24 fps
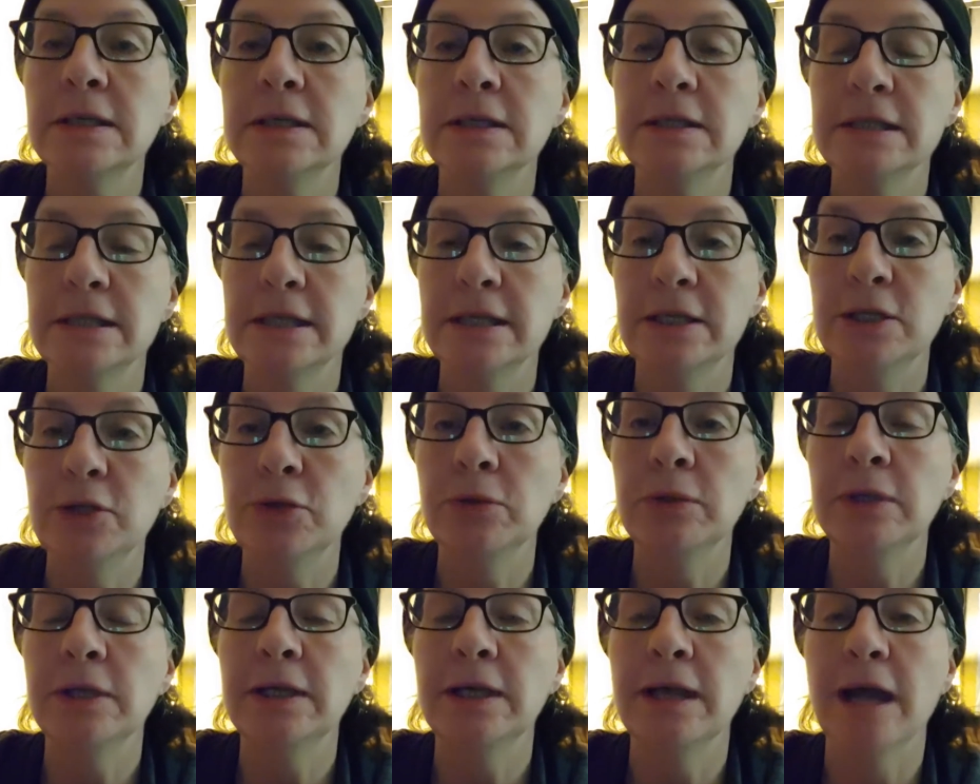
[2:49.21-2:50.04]

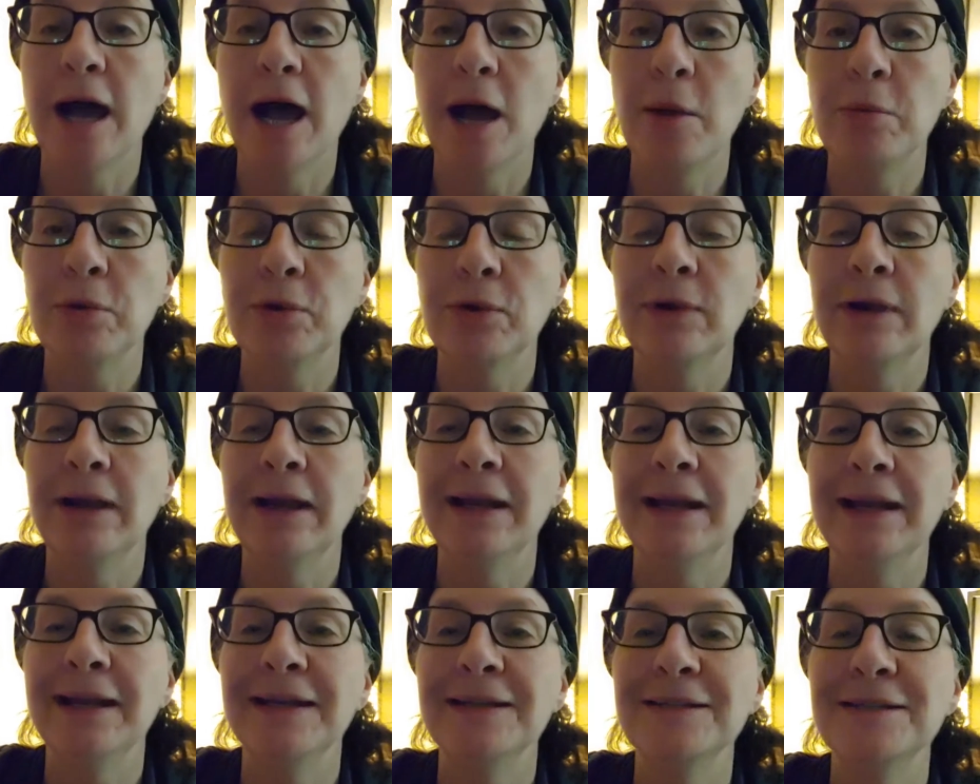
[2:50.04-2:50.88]
continually
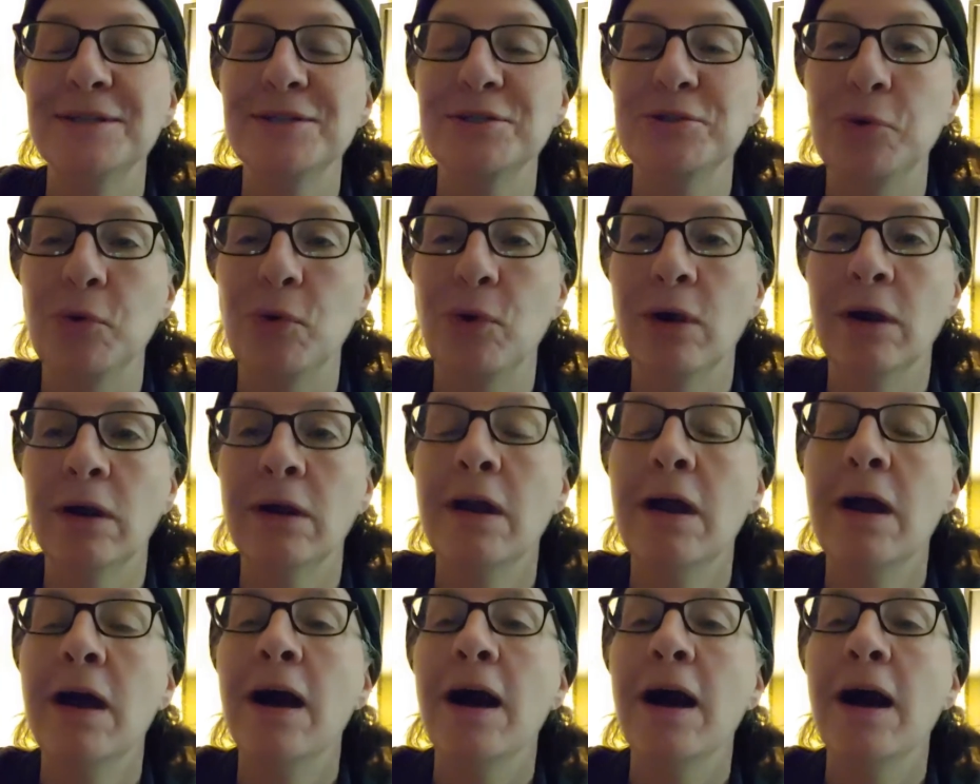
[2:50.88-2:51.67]
operating store